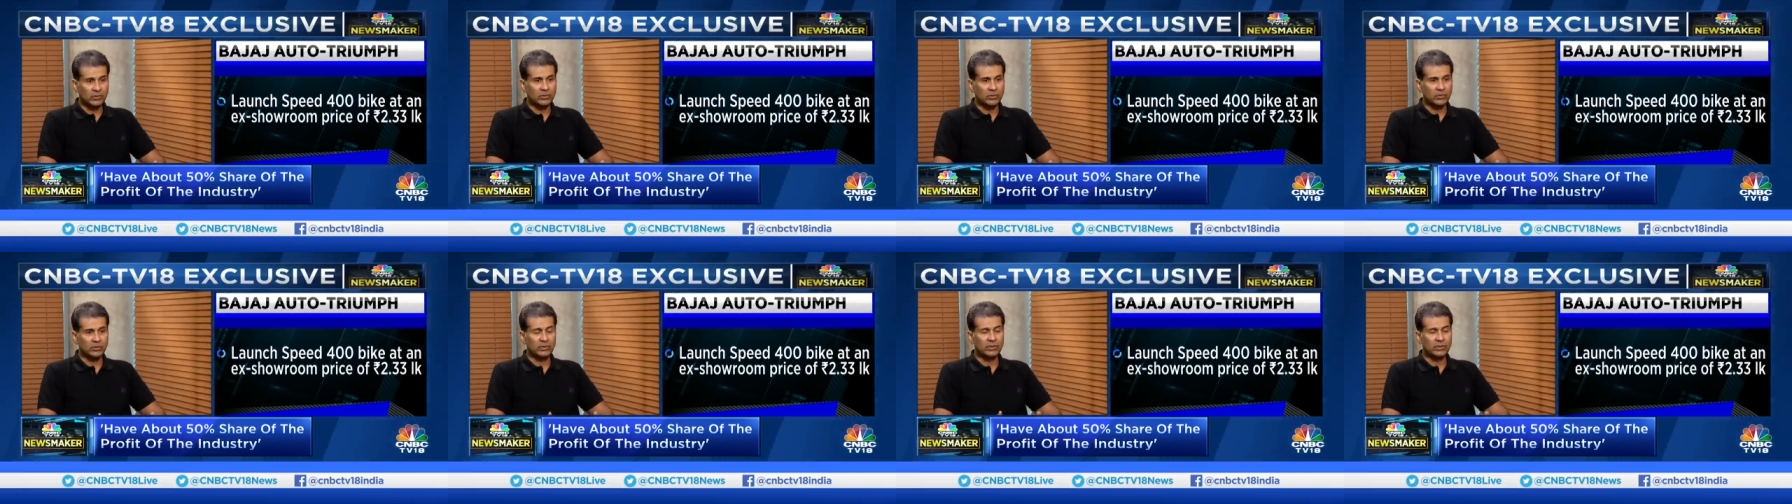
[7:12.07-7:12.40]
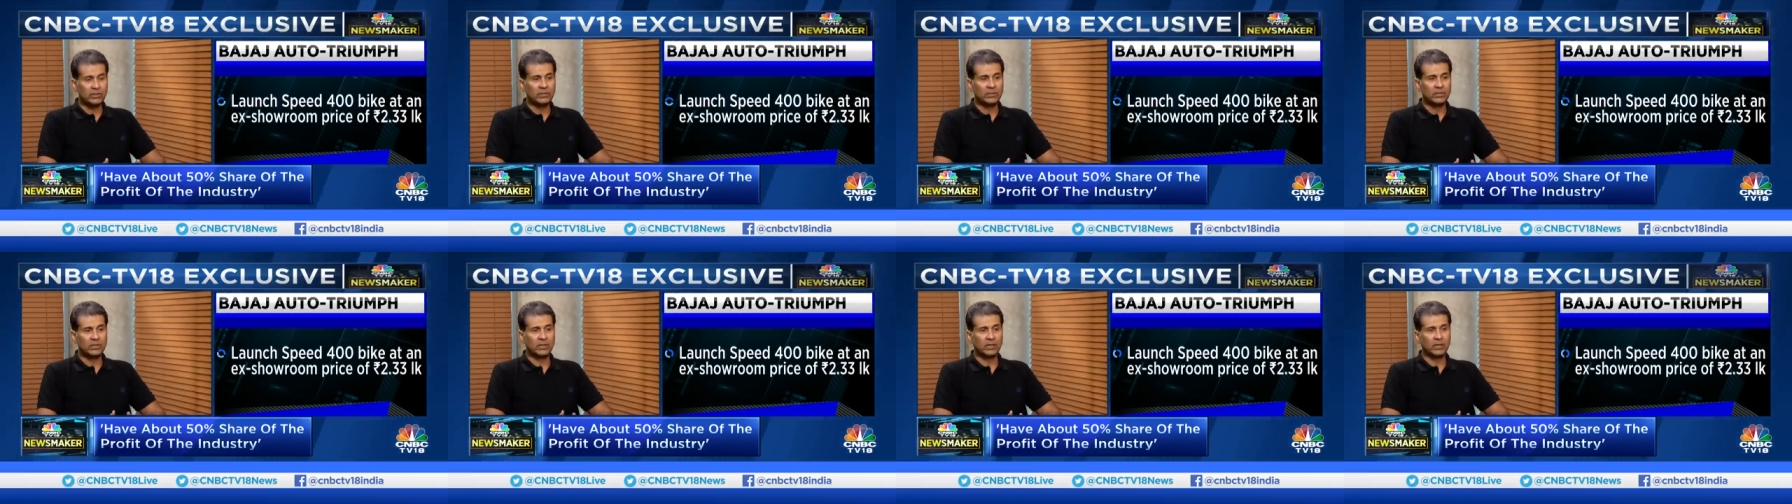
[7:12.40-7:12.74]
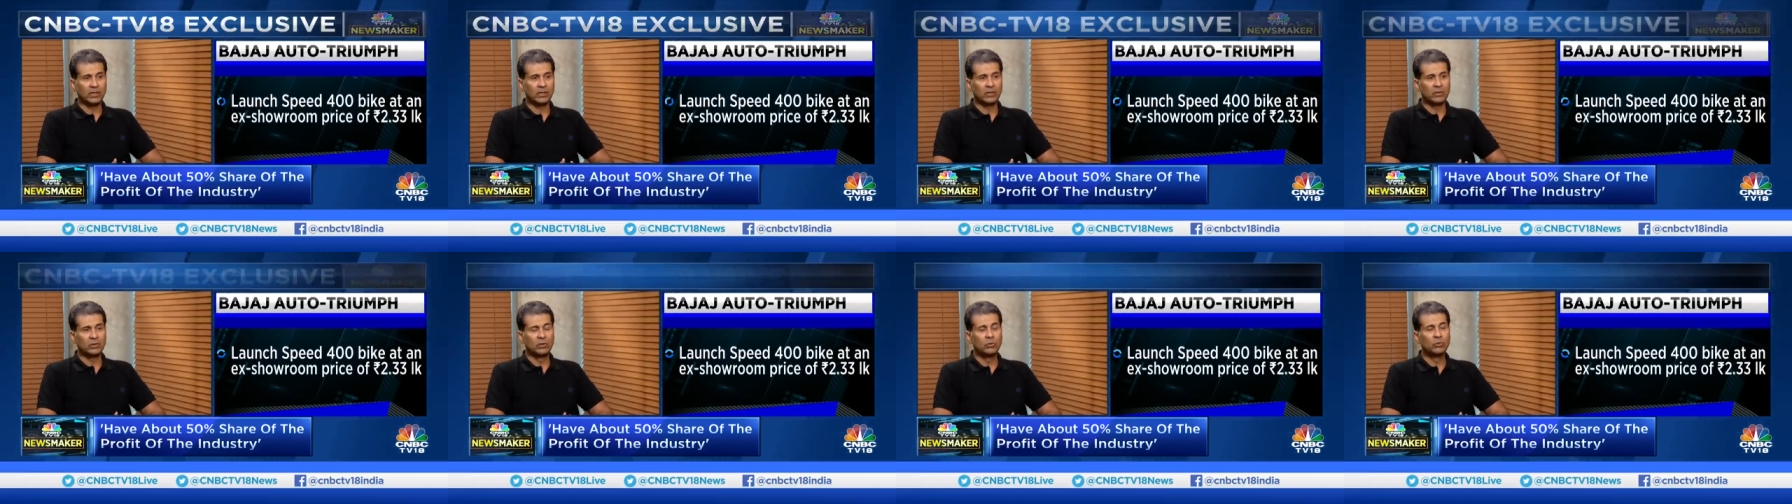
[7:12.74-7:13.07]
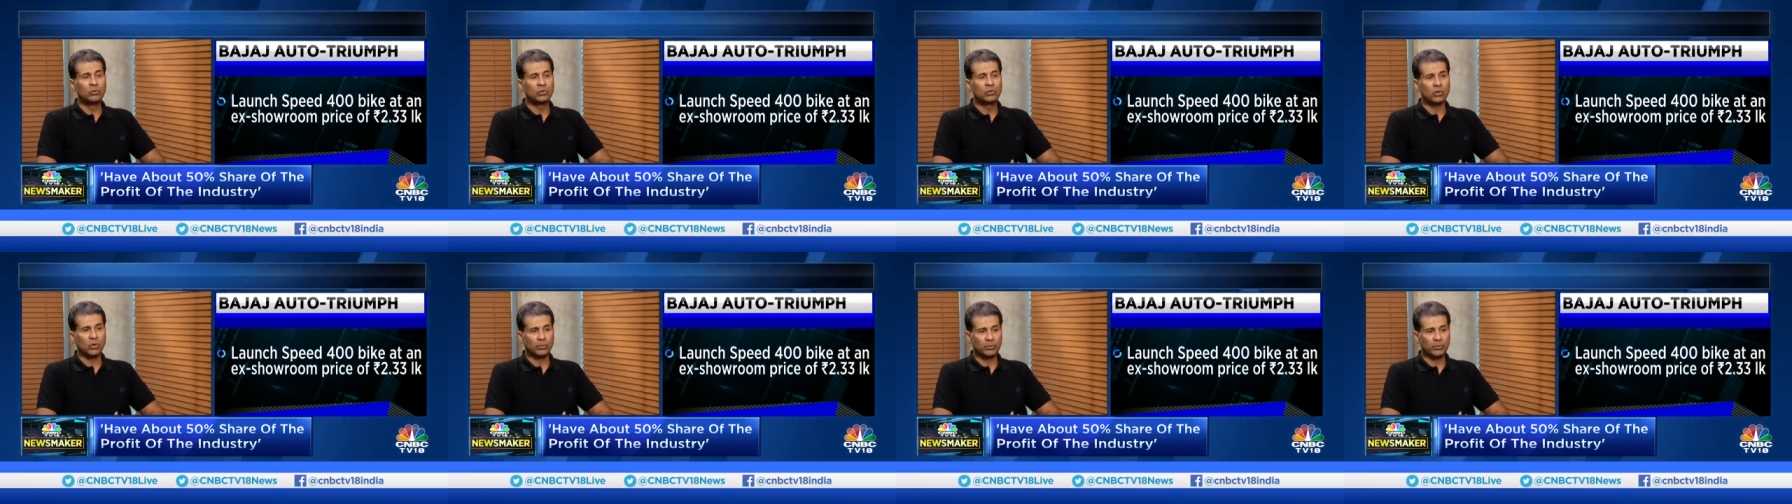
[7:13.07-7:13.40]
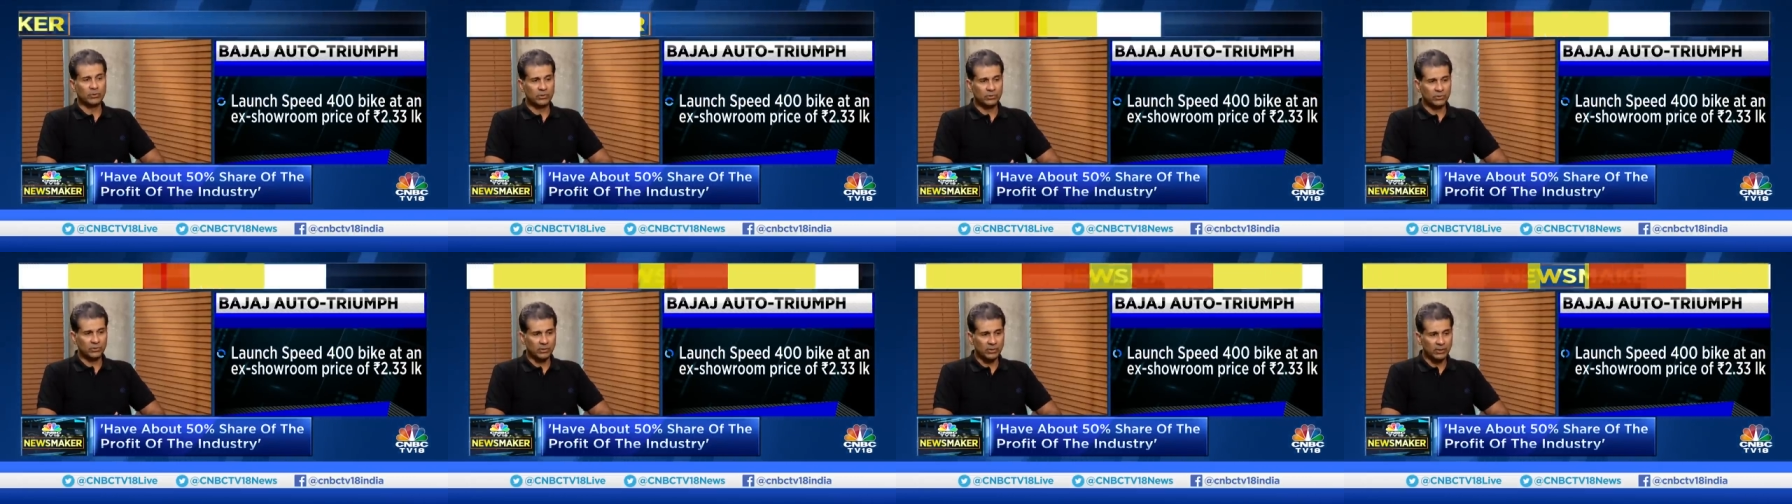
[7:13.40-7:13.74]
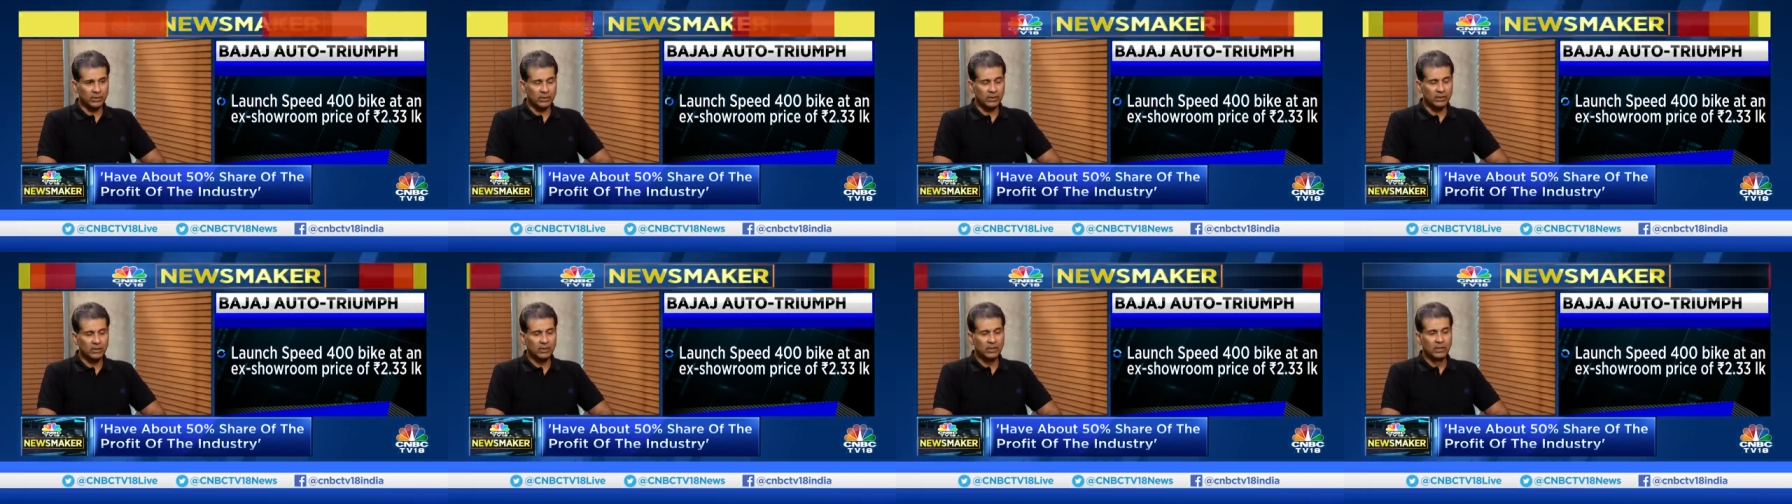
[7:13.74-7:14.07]
So this is a huge
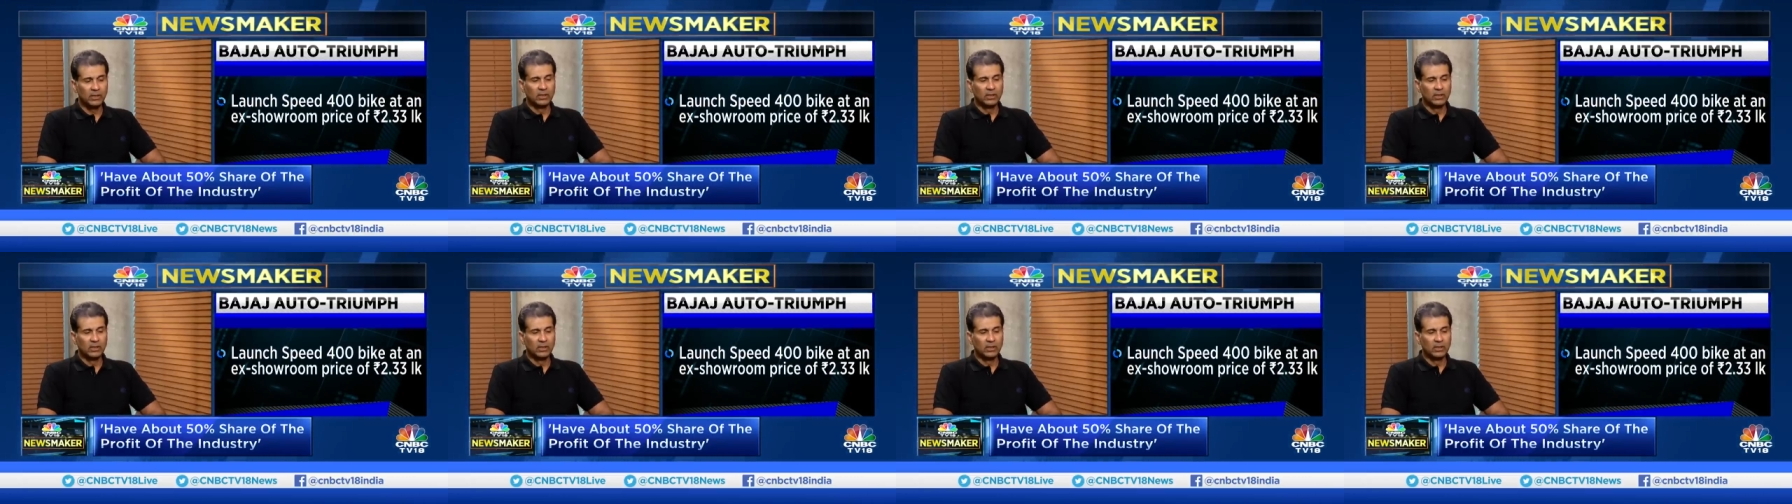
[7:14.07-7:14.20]
opportunity